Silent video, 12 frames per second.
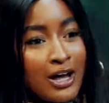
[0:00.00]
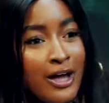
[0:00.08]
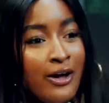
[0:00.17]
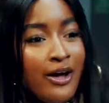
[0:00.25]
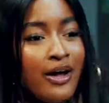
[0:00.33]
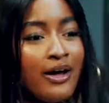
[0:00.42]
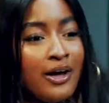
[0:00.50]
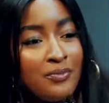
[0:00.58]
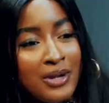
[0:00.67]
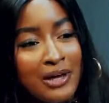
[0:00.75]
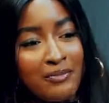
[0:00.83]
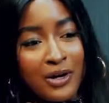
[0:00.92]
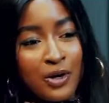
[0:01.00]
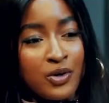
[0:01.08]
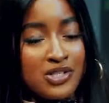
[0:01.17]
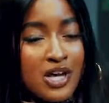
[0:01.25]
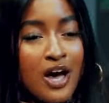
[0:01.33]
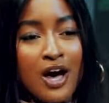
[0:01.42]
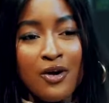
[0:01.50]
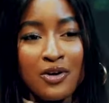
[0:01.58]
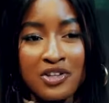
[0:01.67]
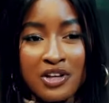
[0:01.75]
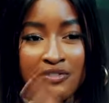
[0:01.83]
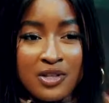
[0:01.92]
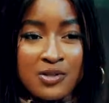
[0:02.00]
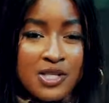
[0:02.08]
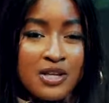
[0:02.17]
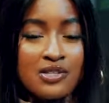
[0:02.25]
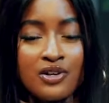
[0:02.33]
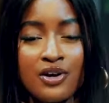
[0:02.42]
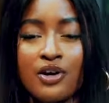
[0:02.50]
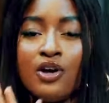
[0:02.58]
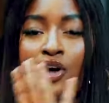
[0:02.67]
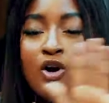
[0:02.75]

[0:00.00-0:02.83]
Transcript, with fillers: uh, um, landmark hotel or the event center.